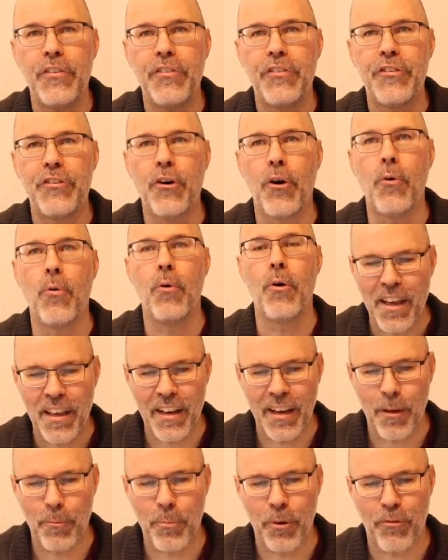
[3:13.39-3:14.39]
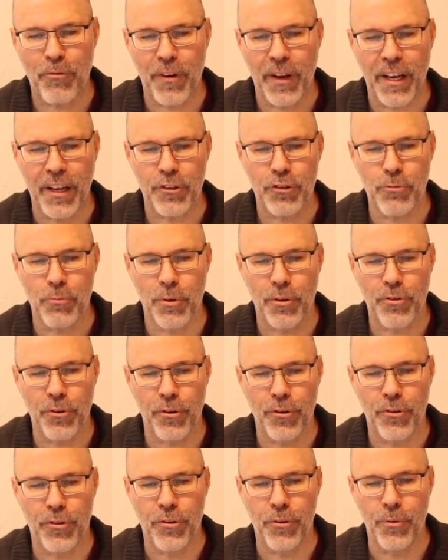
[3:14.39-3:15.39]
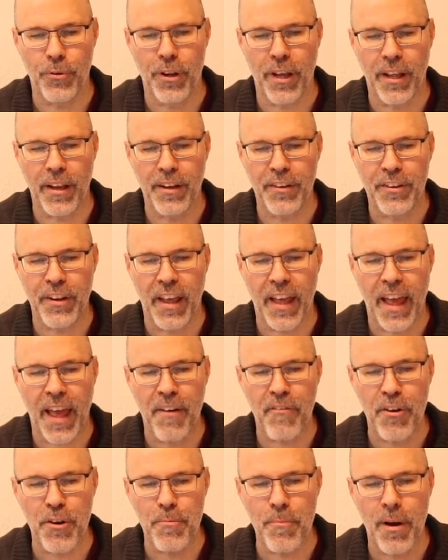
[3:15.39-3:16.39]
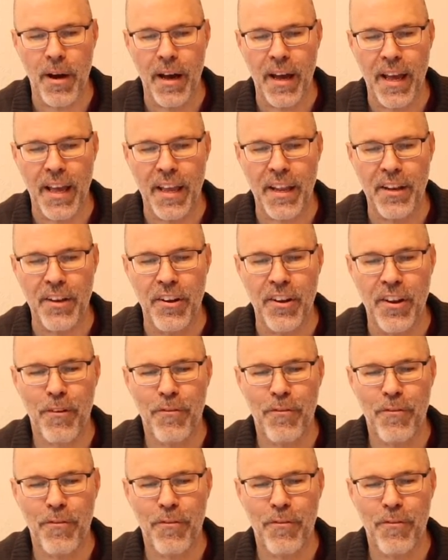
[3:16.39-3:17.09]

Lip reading: so it can help your financial return too, to have in mind